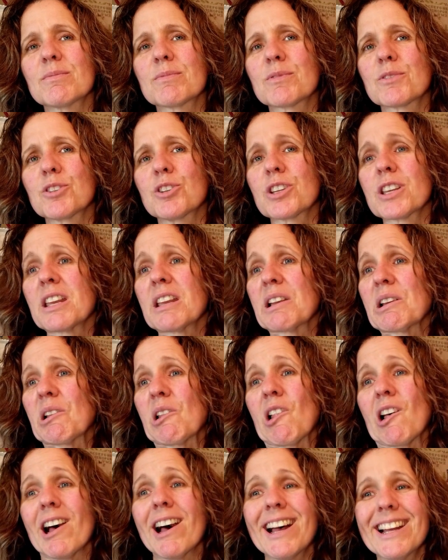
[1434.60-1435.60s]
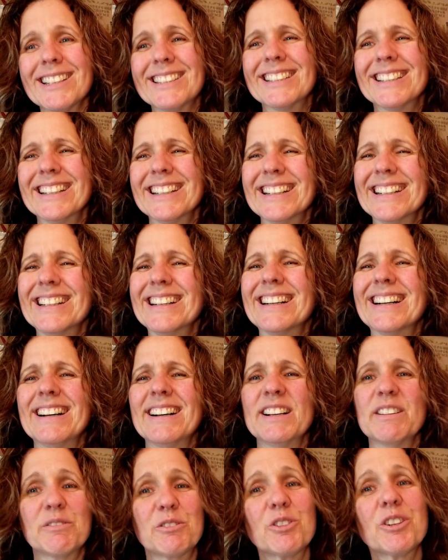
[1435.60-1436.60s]
cooking a lot,
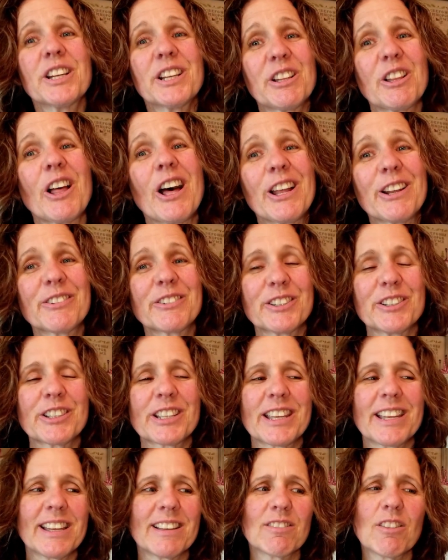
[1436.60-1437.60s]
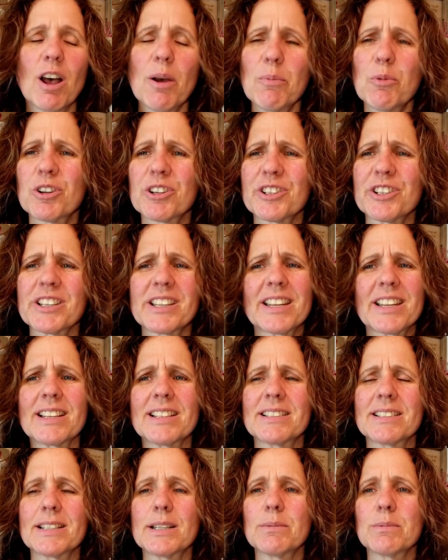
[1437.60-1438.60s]
doing a lot of cooking, a lot more cooking
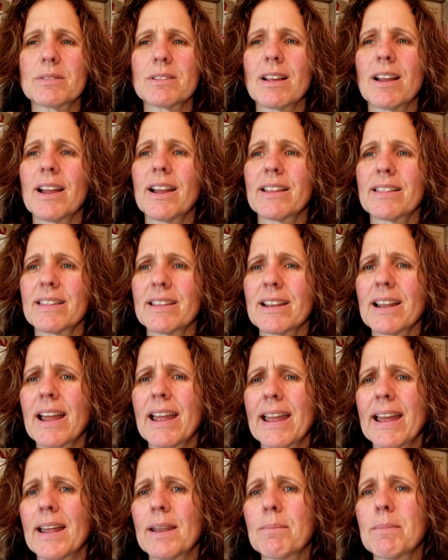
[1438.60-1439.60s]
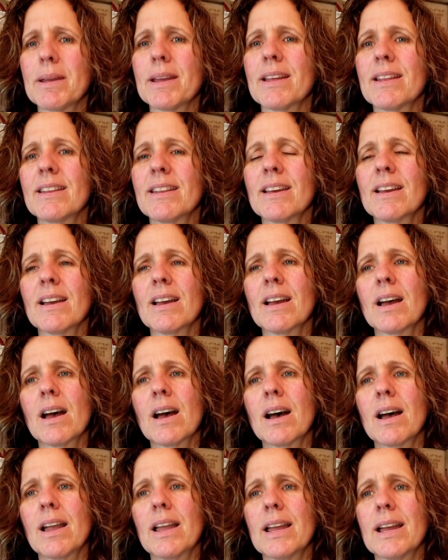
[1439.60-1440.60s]
it seems like than I had been.
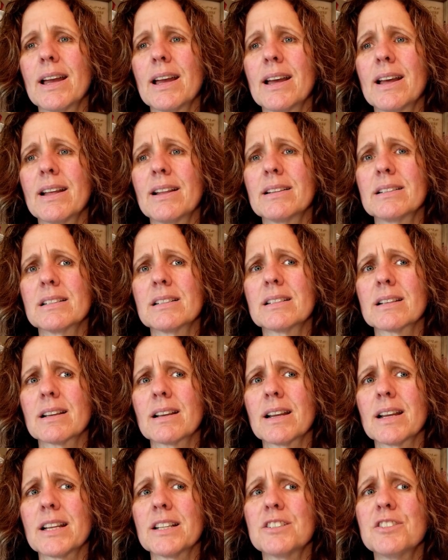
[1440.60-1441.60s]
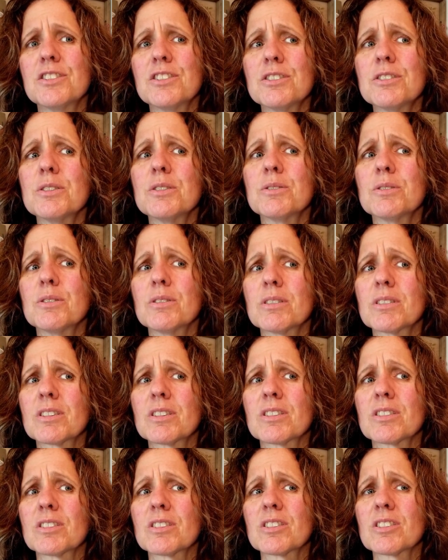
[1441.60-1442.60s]
And I do
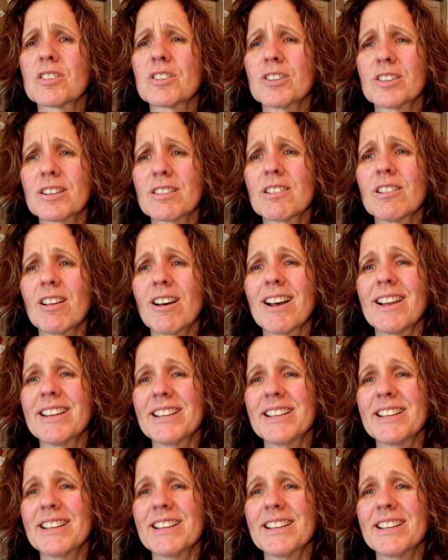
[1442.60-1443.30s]
cook a lot